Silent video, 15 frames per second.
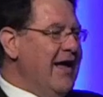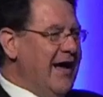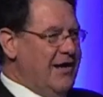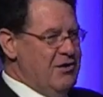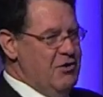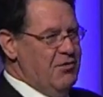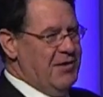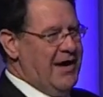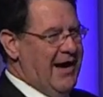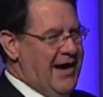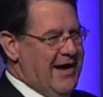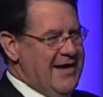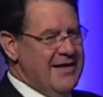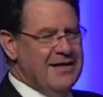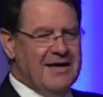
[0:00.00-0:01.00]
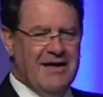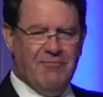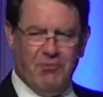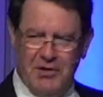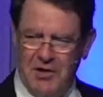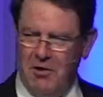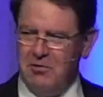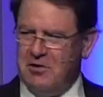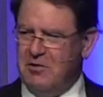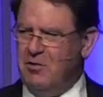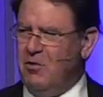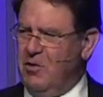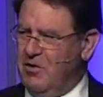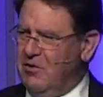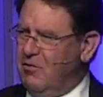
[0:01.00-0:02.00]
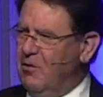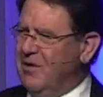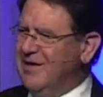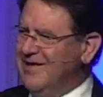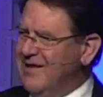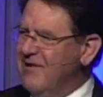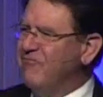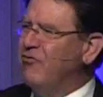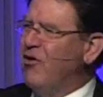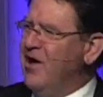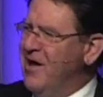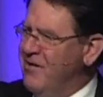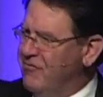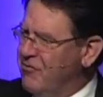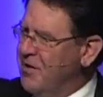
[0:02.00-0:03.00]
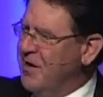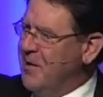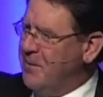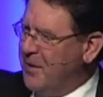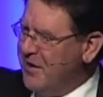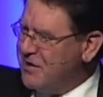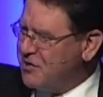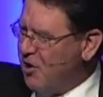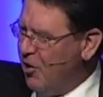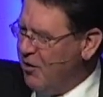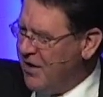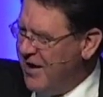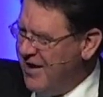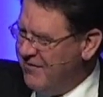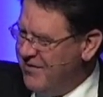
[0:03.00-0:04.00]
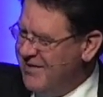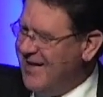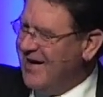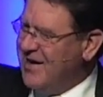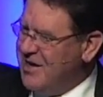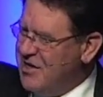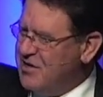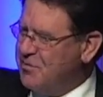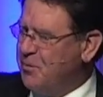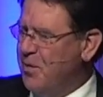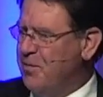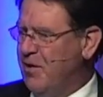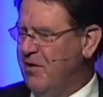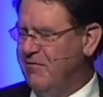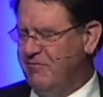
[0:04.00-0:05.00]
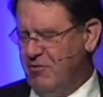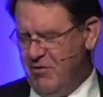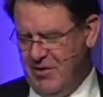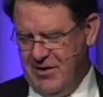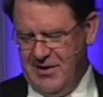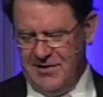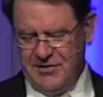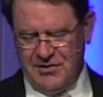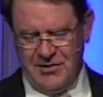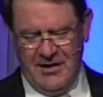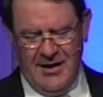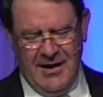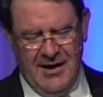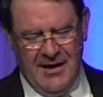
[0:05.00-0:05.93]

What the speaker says: And you and I, if we know the Lord, are going to live forever in a place called heaven that he has prepared for us